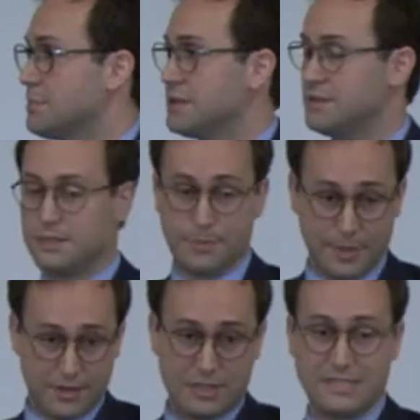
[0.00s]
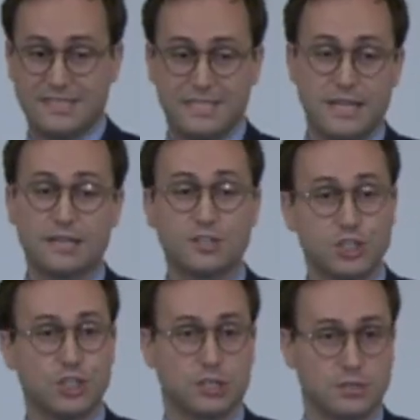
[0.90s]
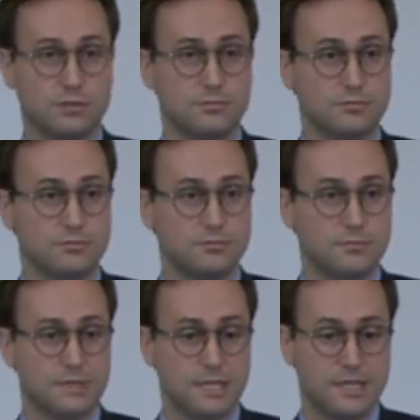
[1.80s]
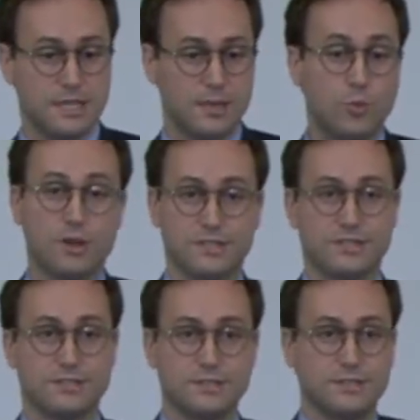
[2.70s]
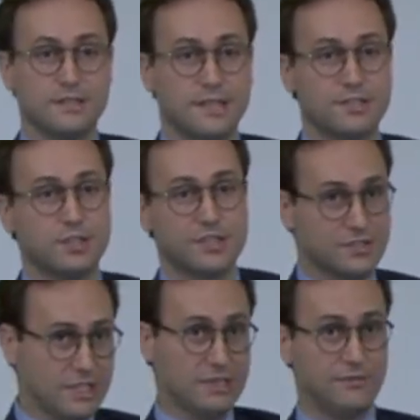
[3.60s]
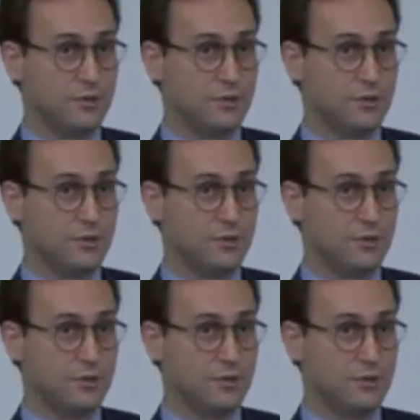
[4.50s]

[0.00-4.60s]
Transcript: but apparently Sinan Işık was, as you can see in the